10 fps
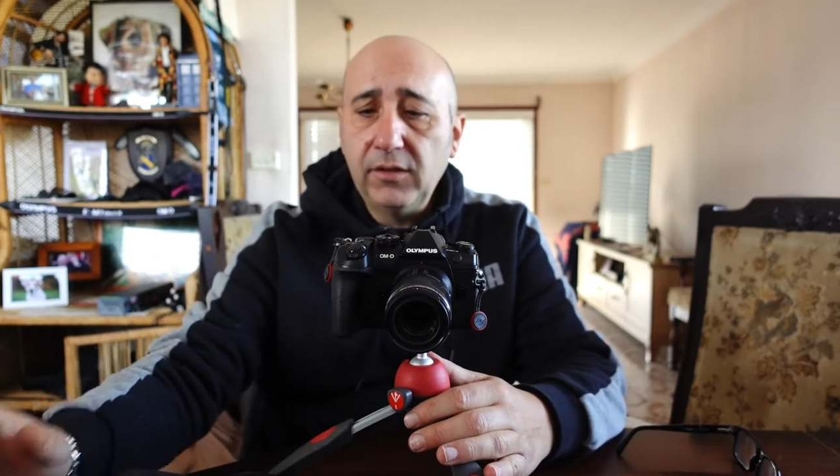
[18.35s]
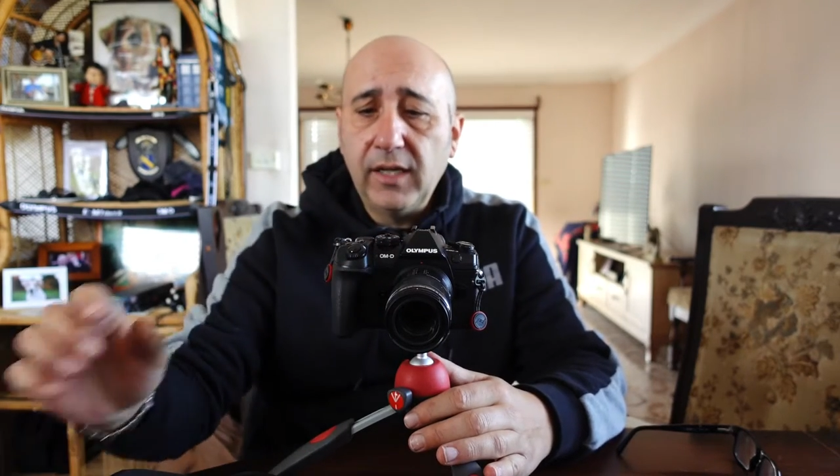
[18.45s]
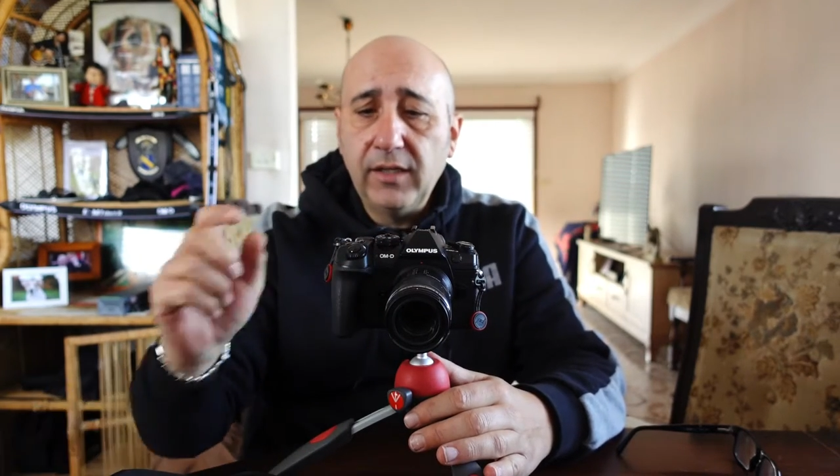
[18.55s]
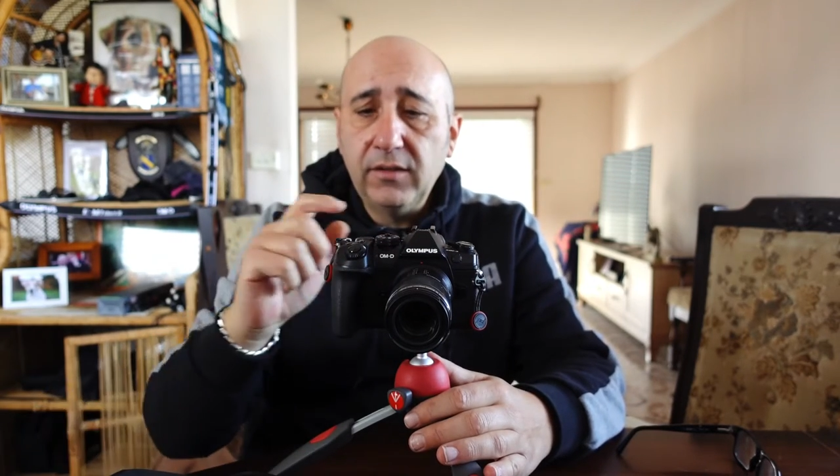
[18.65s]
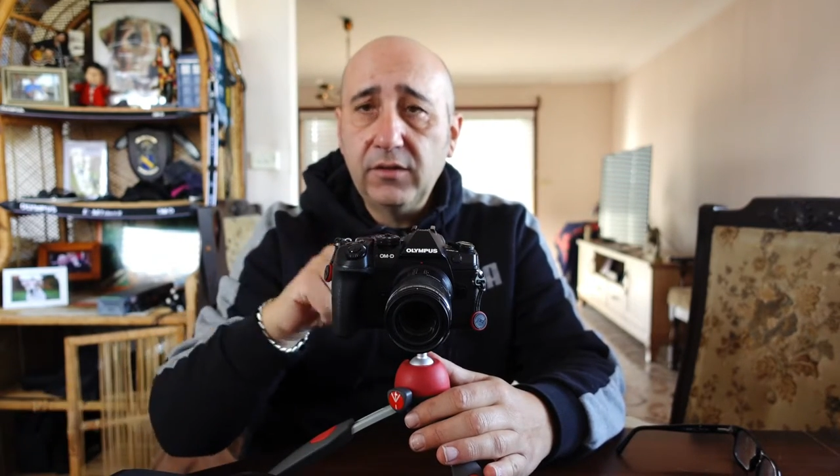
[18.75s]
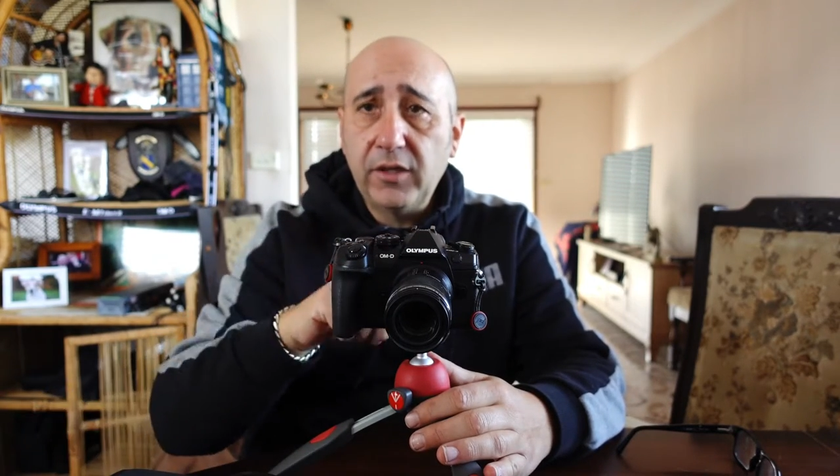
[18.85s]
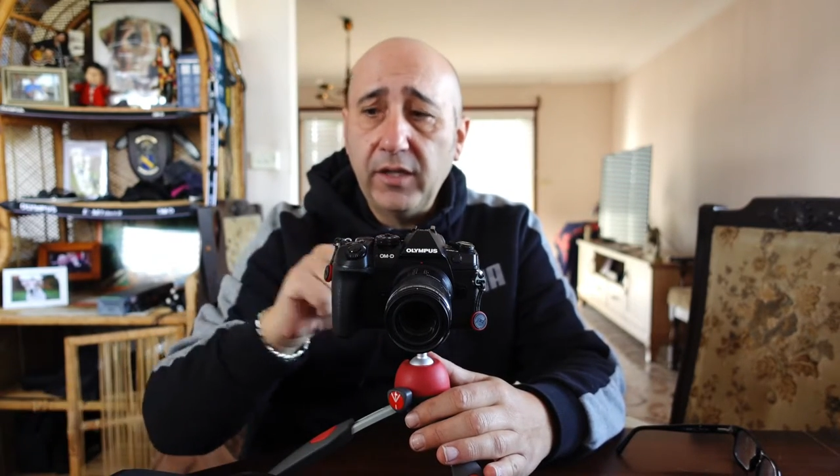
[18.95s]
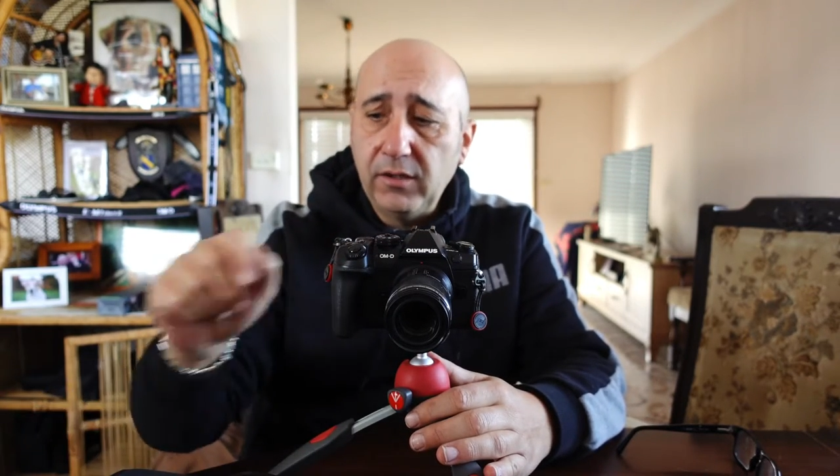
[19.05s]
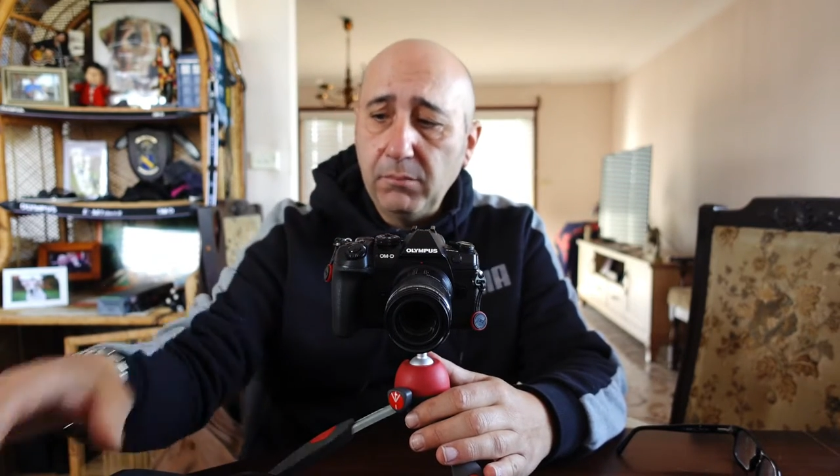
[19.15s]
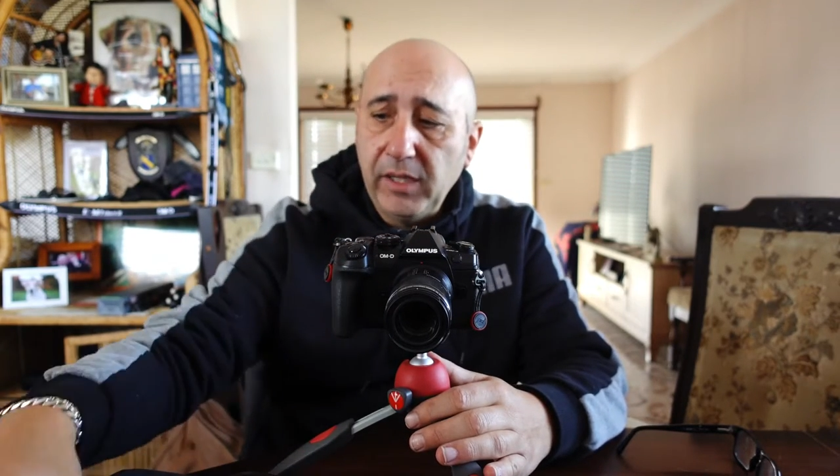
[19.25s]
days. Show
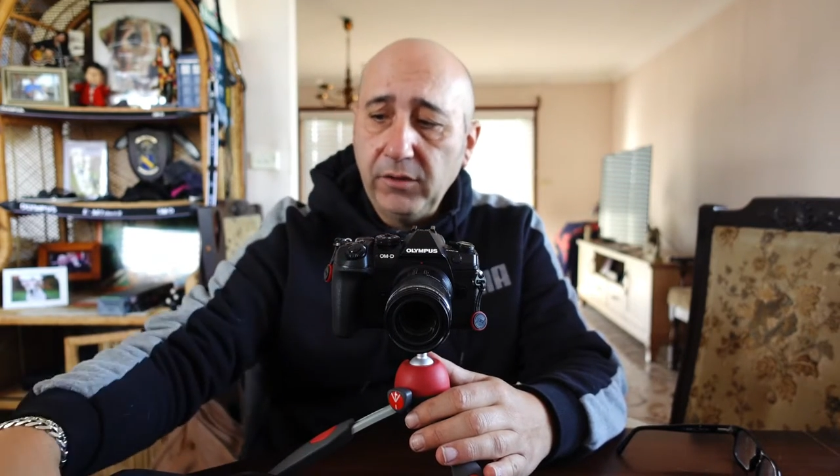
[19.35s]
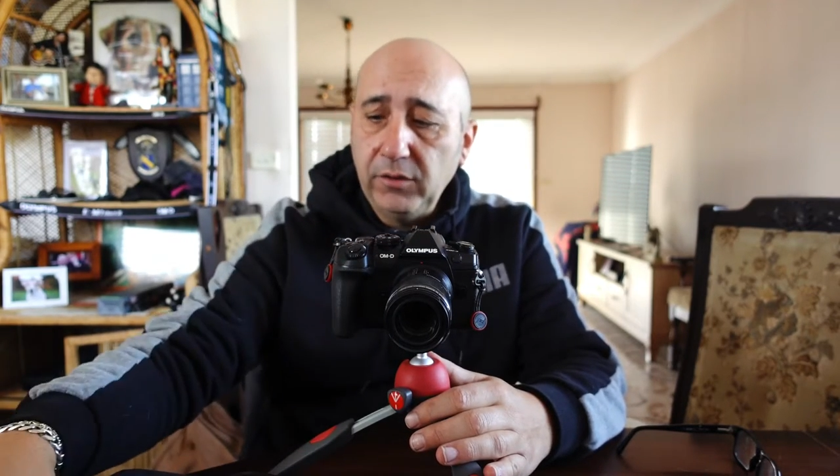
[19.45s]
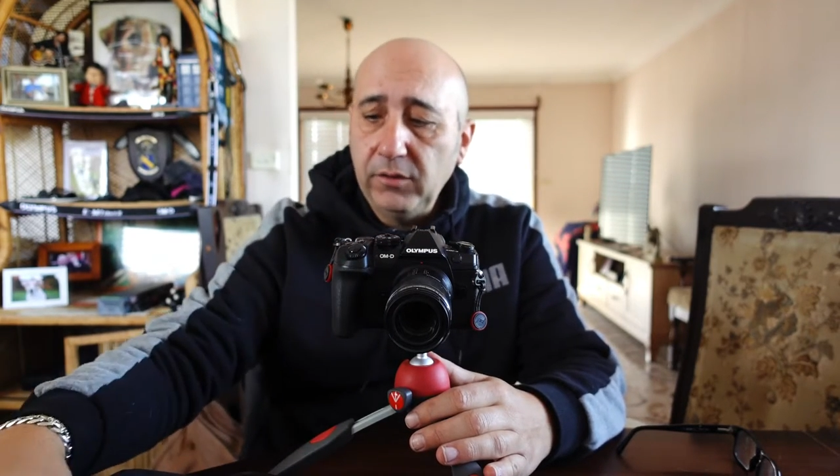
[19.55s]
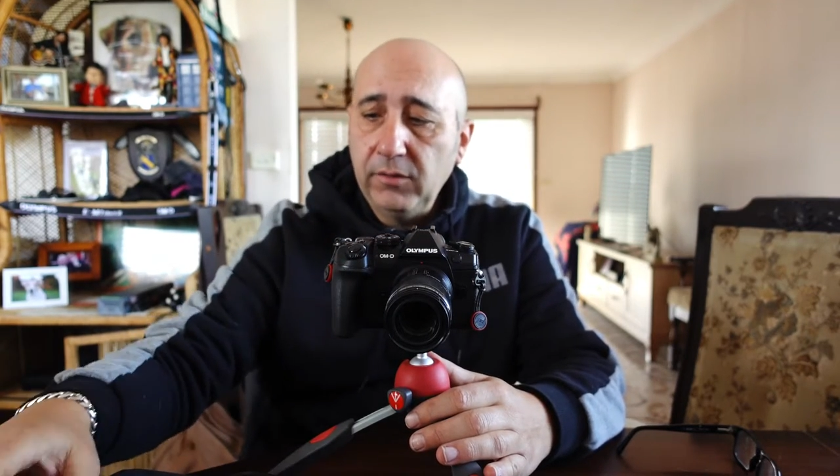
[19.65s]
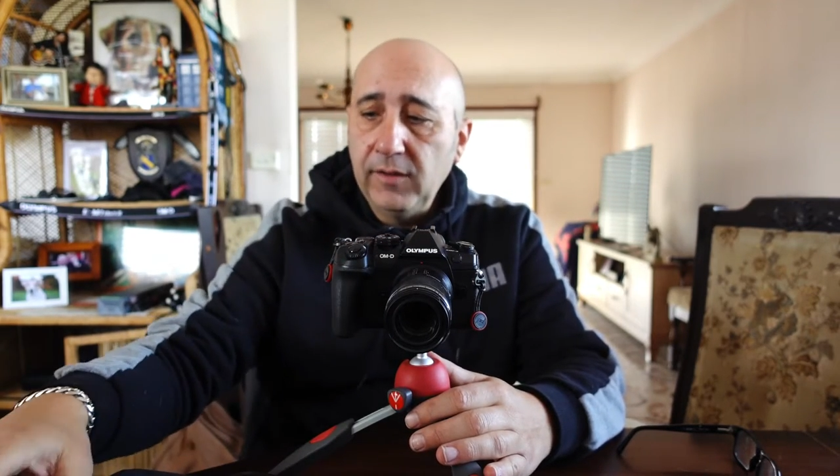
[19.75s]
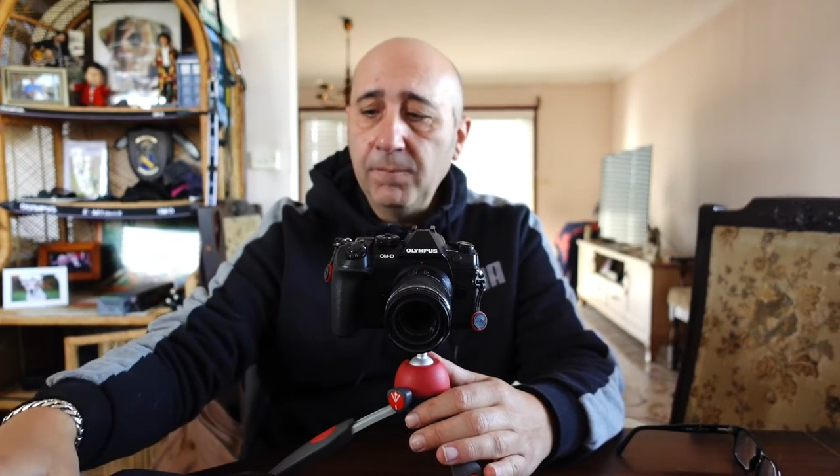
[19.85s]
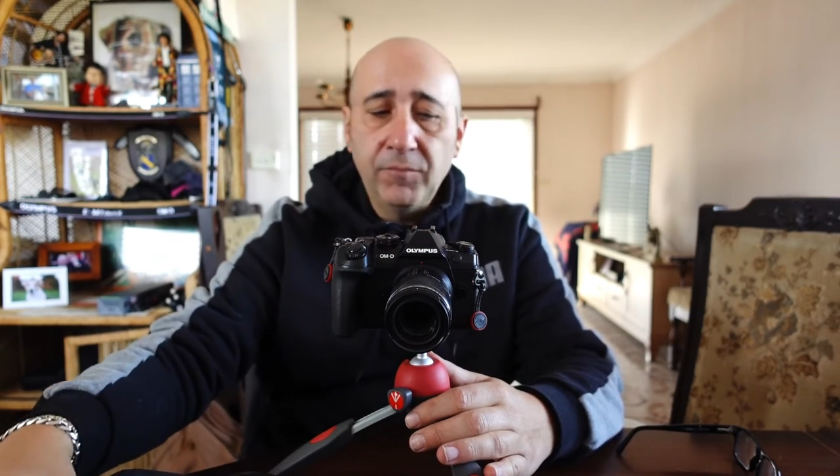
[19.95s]
you the menu.